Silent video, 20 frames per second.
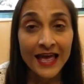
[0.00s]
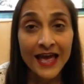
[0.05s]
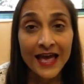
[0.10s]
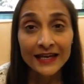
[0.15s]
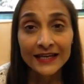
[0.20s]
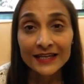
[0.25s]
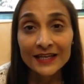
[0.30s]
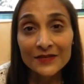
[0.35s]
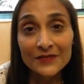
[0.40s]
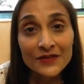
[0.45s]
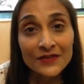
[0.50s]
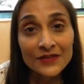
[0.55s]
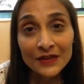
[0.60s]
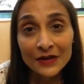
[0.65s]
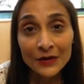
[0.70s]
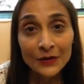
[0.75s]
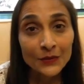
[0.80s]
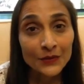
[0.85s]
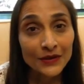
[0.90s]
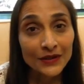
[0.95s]
And even
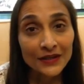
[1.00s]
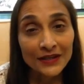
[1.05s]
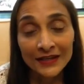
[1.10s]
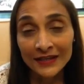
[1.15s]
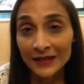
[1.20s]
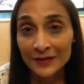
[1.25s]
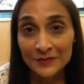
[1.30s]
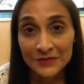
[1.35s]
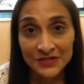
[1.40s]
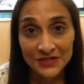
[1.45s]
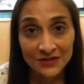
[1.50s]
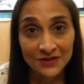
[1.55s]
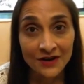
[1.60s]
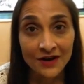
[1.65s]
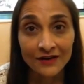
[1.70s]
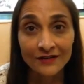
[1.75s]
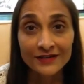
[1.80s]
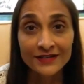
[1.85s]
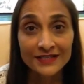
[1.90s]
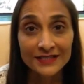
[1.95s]
though
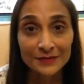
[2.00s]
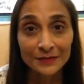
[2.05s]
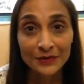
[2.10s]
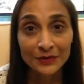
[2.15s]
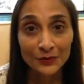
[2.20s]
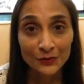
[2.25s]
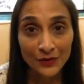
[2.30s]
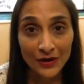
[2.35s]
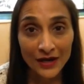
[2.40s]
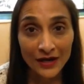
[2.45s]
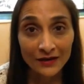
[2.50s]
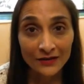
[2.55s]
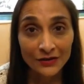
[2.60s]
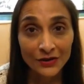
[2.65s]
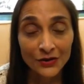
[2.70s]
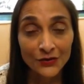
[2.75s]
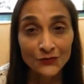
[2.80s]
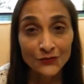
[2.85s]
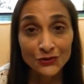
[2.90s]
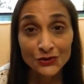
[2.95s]
EMDR has been around
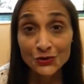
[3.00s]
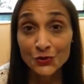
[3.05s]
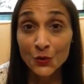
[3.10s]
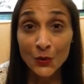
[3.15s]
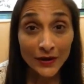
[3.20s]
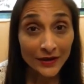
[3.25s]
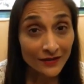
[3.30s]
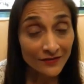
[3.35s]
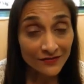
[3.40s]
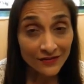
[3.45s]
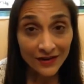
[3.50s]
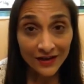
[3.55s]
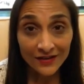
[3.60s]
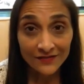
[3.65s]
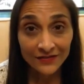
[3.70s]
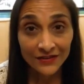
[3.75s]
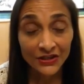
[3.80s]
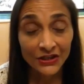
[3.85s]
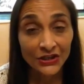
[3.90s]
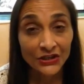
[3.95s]
for
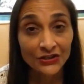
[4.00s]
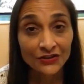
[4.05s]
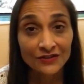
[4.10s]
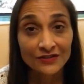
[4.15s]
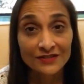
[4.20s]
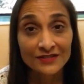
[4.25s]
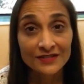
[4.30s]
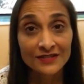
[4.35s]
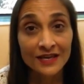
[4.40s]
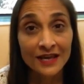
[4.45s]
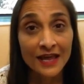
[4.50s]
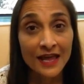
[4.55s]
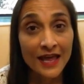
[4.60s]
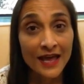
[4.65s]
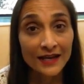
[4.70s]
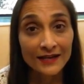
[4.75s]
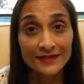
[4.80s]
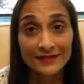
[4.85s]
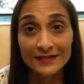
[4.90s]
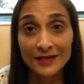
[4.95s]
25 years
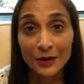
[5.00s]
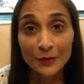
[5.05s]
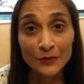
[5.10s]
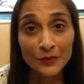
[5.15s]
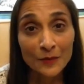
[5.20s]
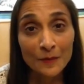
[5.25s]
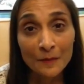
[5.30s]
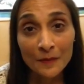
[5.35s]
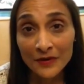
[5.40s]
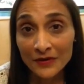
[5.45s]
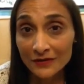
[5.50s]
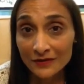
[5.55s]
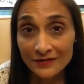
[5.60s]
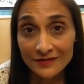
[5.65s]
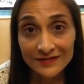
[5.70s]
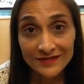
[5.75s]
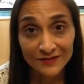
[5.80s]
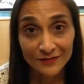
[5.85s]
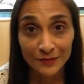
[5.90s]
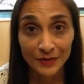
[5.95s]
and has helped
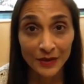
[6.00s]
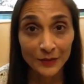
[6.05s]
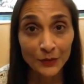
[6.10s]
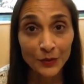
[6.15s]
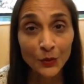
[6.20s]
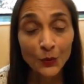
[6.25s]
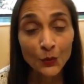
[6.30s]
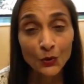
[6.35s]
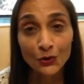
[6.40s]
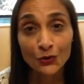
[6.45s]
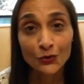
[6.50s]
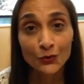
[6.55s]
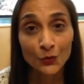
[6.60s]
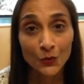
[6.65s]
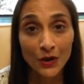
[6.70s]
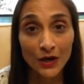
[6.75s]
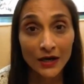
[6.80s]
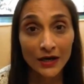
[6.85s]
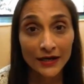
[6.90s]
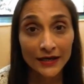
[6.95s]
millions of people
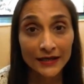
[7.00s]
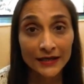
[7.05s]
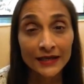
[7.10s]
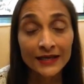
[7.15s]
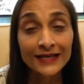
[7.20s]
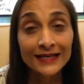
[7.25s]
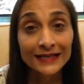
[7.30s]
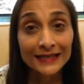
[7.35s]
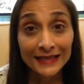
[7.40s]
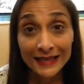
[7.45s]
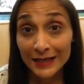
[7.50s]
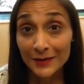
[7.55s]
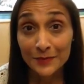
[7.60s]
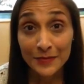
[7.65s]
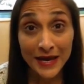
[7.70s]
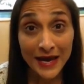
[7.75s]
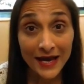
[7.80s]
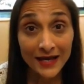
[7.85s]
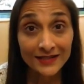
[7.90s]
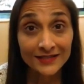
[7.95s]
worldwide get
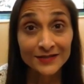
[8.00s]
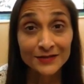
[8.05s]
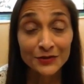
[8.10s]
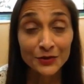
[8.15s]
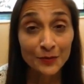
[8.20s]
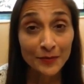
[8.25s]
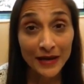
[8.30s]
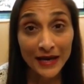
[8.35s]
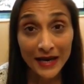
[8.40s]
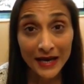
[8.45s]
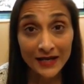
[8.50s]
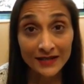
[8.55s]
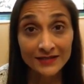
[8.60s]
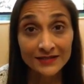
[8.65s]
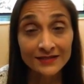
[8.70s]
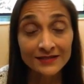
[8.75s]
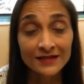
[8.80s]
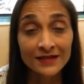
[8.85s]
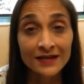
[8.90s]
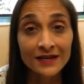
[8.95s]
past their
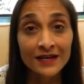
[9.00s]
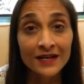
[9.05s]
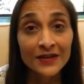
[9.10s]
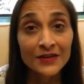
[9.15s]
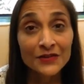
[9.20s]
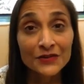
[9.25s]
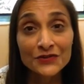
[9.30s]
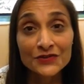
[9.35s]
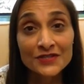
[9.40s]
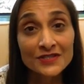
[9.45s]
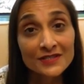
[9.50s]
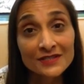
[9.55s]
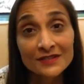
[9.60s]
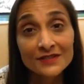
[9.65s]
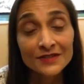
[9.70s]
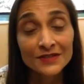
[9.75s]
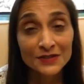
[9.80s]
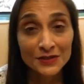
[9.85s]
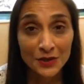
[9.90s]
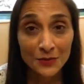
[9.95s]
past, there's
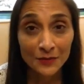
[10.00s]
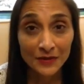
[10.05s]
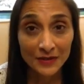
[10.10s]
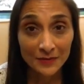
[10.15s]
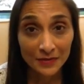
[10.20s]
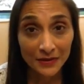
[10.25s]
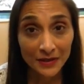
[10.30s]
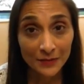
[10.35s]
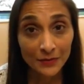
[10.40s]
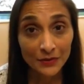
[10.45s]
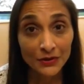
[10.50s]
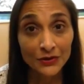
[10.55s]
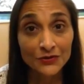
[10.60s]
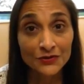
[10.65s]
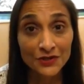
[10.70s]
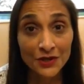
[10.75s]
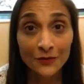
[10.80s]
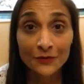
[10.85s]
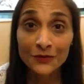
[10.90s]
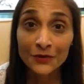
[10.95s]
still so many people who
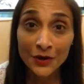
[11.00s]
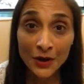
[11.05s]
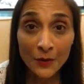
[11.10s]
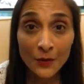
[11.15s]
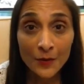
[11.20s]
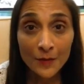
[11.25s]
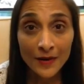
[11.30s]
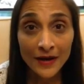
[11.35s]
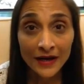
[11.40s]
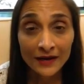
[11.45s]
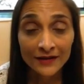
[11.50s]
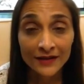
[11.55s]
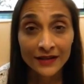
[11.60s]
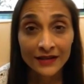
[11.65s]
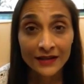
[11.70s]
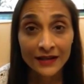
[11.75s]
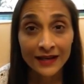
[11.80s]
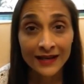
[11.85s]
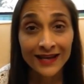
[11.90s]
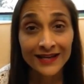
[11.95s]
don't know about
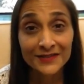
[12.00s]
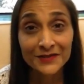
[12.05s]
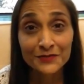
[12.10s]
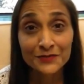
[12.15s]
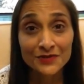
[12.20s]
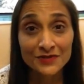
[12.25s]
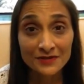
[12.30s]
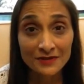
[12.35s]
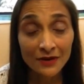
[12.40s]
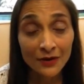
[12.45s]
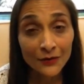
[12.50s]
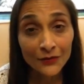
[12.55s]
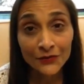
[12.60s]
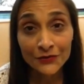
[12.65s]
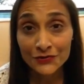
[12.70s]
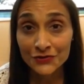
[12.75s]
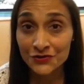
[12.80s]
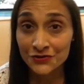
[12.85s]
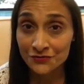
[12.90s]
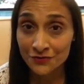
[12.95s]
it, and as a result,
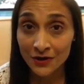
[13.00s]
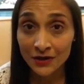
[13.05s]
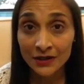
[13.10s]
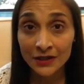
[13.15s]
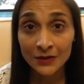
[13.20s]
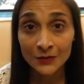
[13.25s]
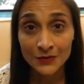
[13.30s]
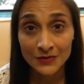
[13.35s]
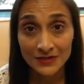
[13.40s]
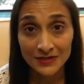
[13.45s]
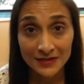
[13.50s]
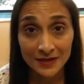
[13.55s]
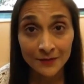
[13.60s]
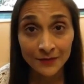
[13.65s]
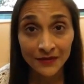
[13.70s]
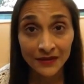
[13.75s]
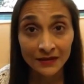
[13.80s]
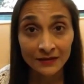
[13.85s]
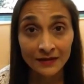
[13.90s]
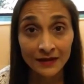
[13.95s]
they're struggling with
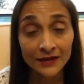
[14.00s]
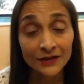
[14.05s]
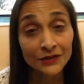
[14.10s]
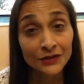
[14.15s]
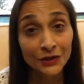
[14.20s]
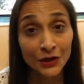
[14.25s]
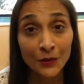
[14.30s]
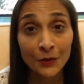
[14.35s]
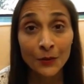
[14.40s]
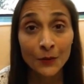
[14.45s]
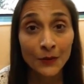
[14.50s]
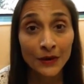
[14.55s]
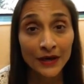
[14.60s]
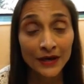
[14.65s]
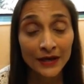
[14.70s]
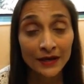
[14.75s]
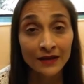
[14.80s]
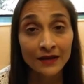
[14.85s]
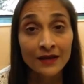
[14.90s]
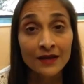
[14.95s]
something that could go
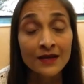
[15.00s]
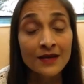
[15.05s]
away